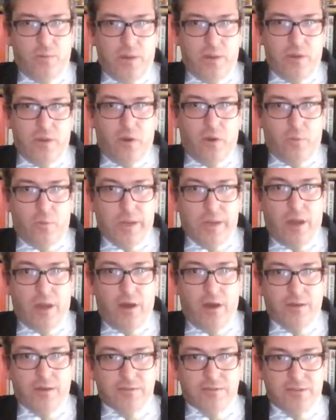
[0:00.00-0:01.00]
you know, we
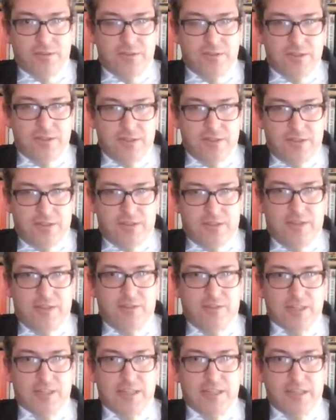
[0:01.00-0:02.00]
can't
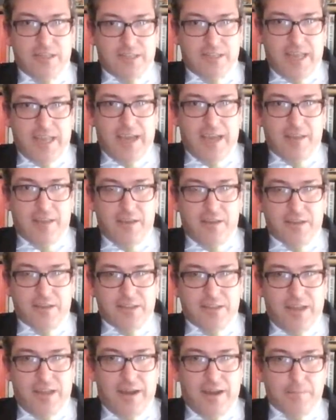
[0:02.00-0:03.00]
seriously say that
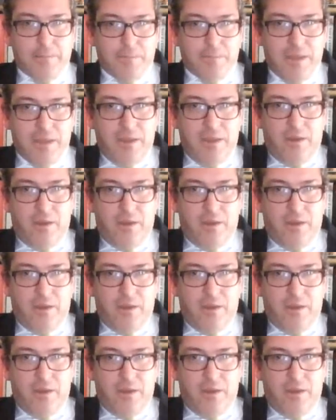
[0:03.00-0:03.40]
um,